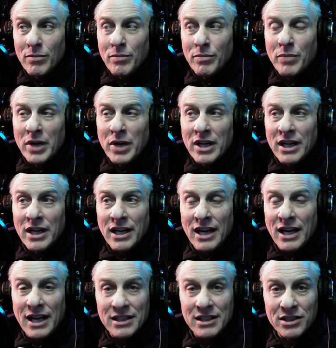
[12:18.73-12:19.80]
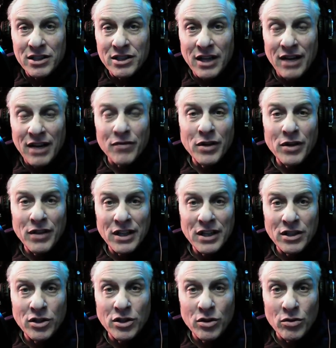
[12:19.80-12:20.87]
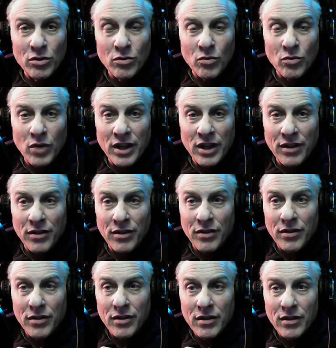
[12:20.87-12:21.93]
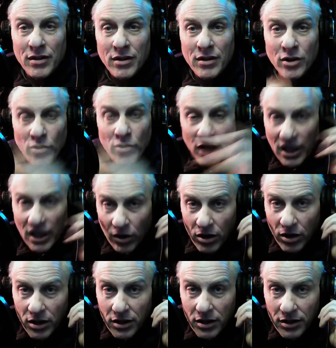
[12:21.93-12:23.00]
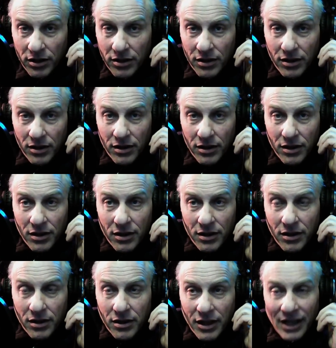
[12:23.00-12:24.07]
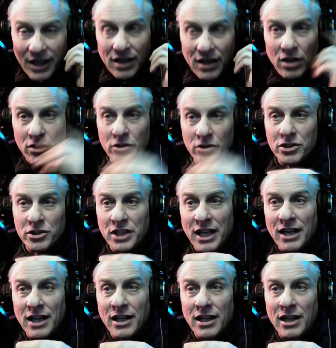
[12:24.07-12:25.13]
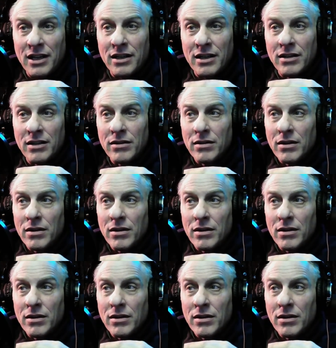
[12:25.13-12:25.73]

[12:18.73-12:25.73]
But it has everything to do with your ear and understanding